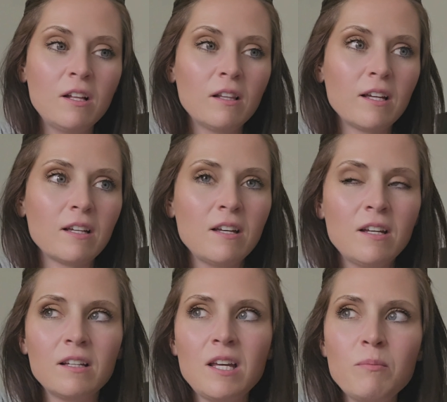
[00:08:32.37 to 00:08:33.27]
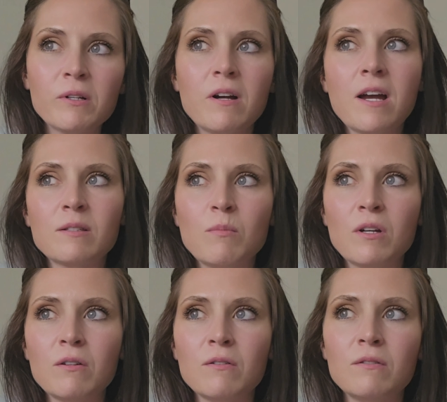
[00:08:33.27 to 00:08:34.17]
Like, keep your grass
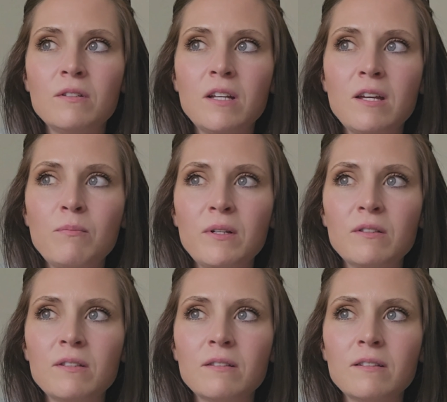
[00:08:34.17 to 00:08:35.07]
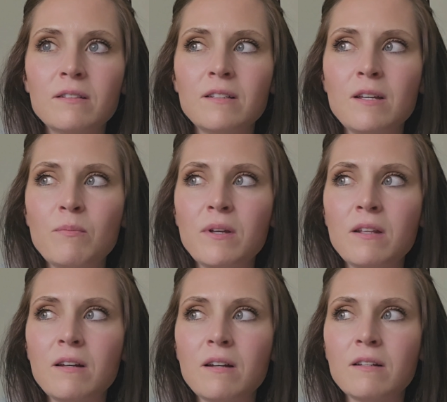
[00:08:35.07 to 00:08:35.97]
mowed, keep it
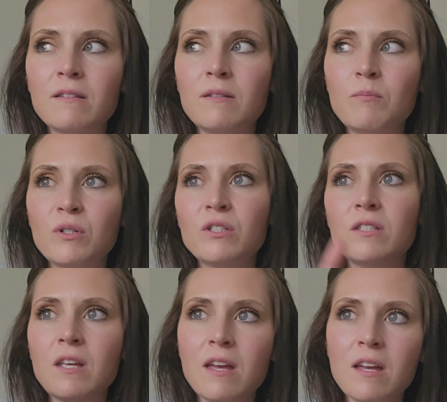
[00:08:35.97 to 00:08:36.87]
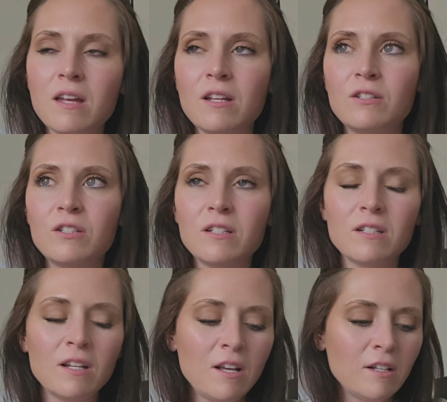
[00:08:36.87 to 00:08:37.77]
the bushes hedged and